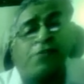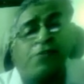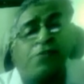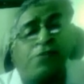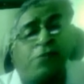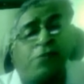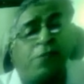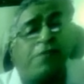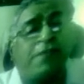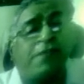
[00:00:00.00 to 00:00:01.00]
whose output is
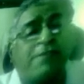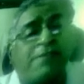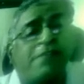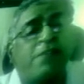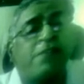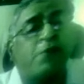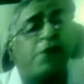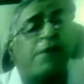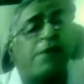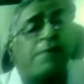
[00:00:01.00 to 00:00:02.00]
less receive the lower
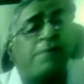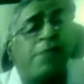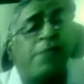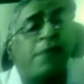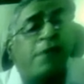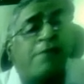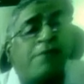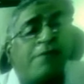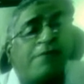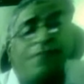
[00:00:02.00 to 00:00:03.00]
rate. Since
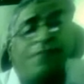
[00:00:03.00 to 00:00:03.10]
the system